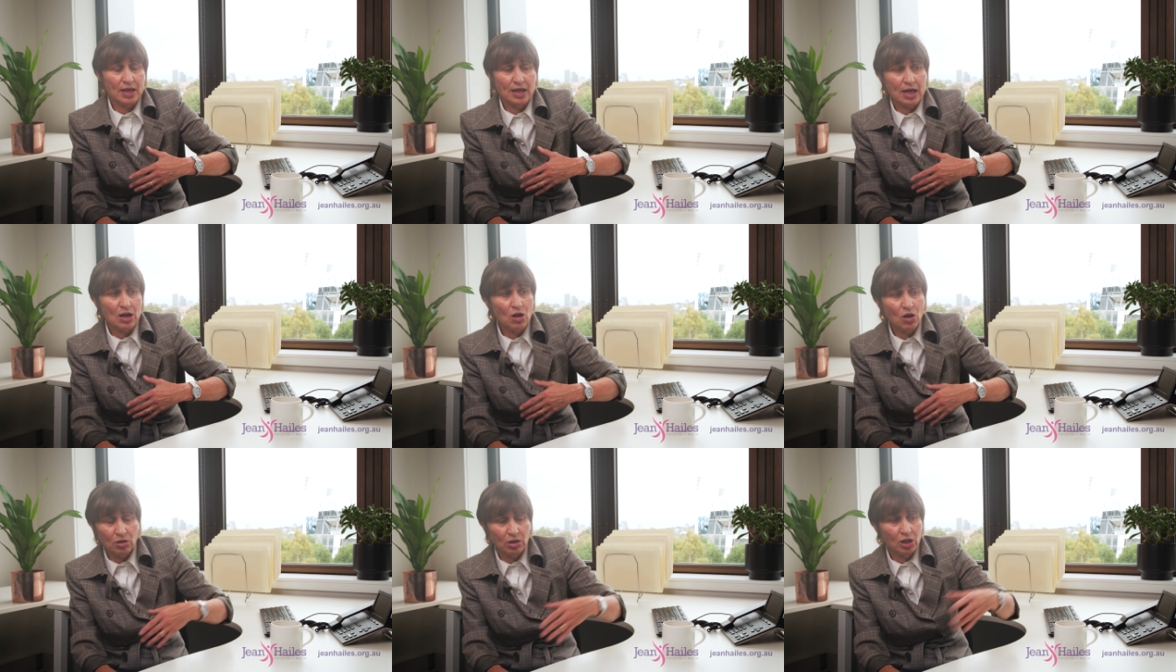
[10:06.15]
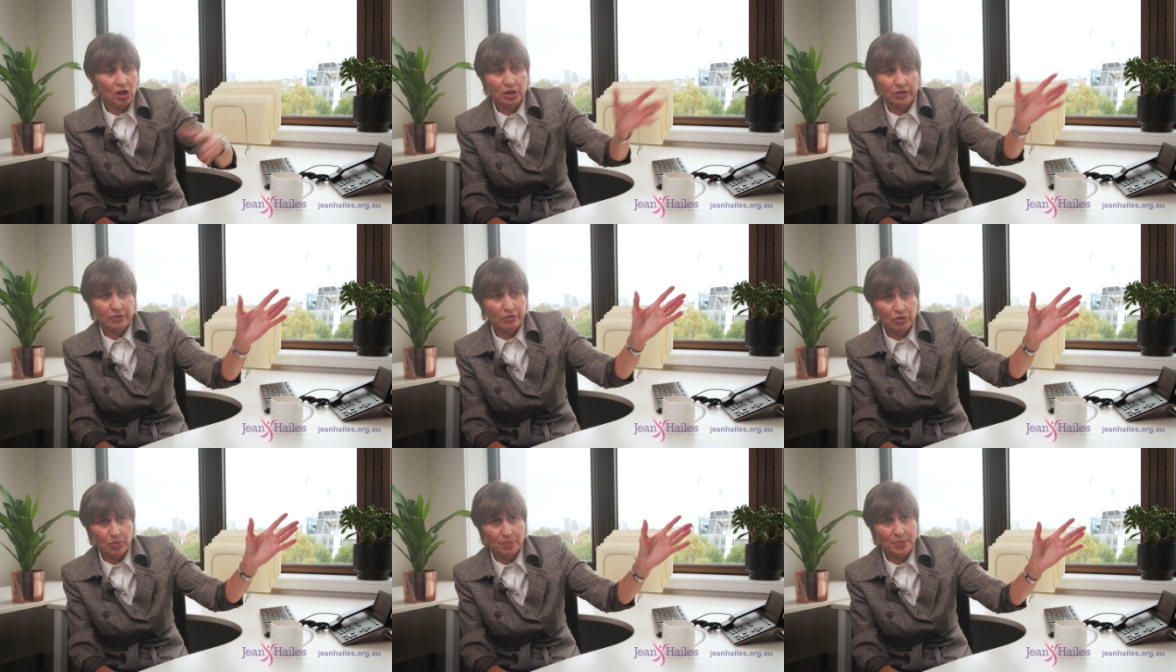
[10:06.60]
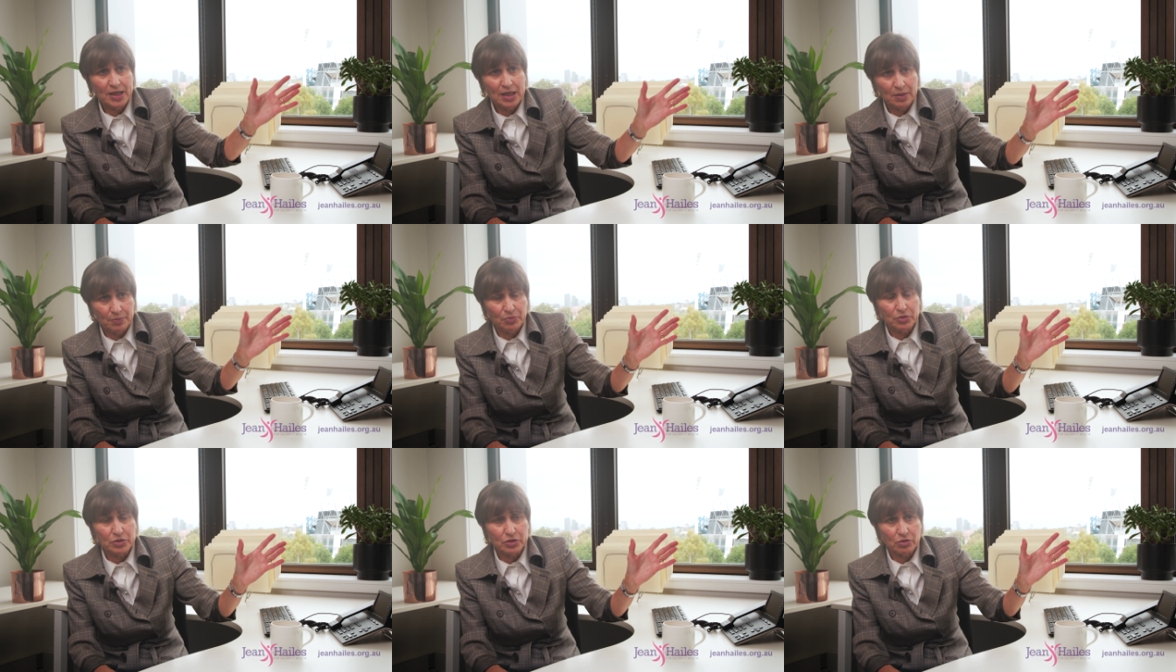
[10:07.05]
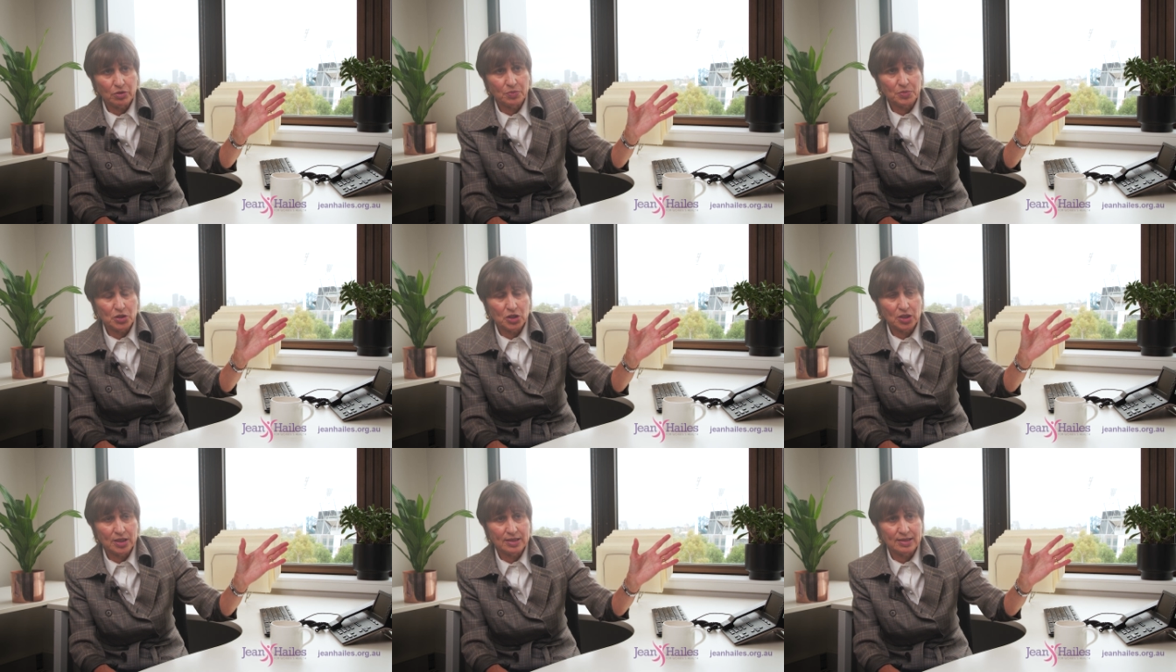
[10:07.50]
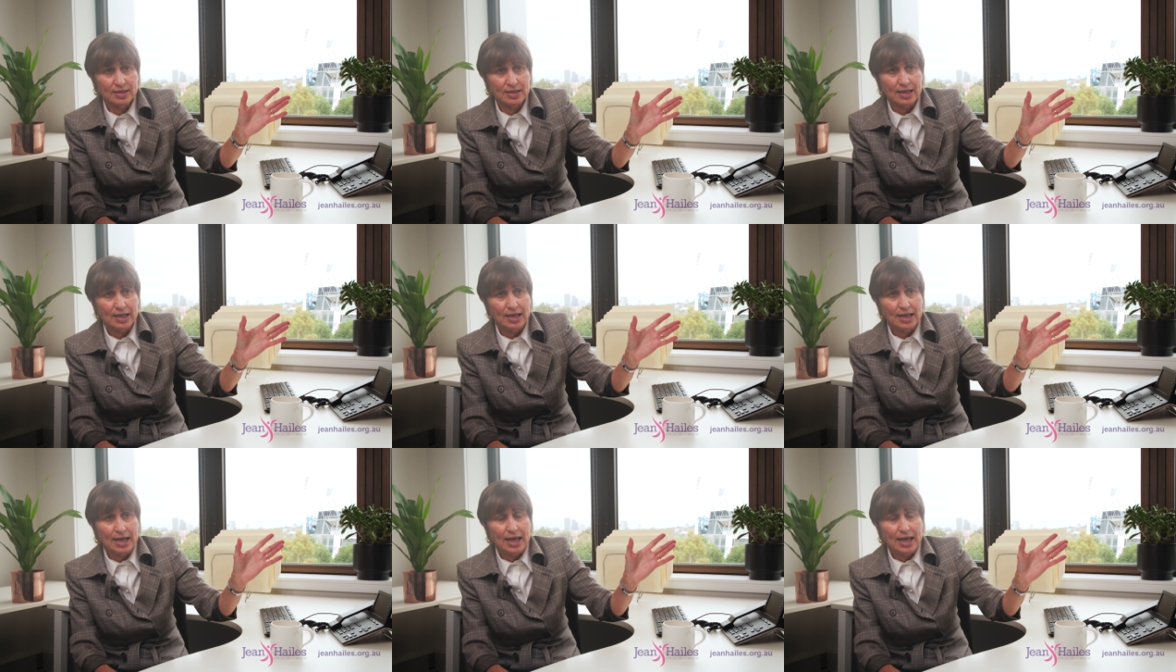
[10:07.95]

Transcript: a whole lot of repeat prescriptions